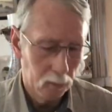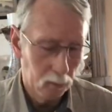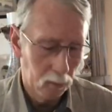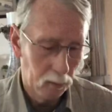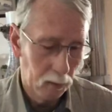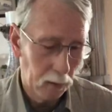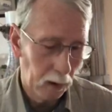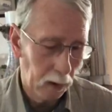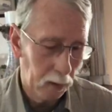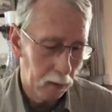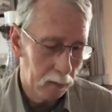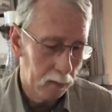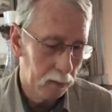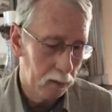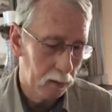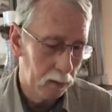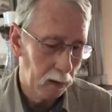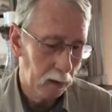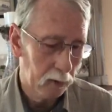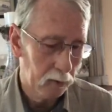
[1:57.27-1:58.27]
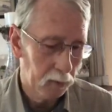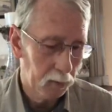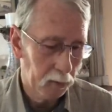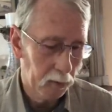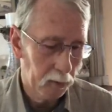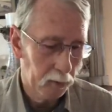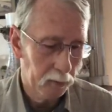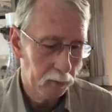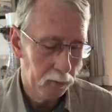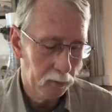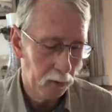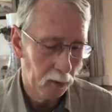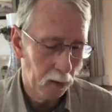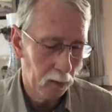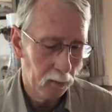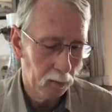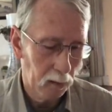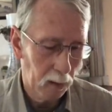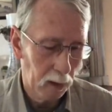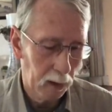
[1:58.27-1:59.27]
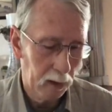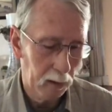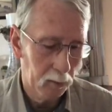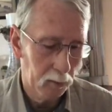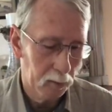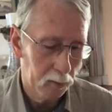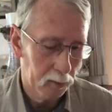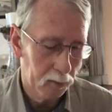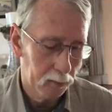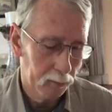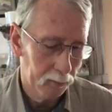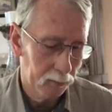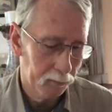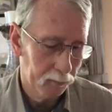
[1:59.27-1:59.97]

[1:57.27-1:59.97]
Well, that's pretty strong language.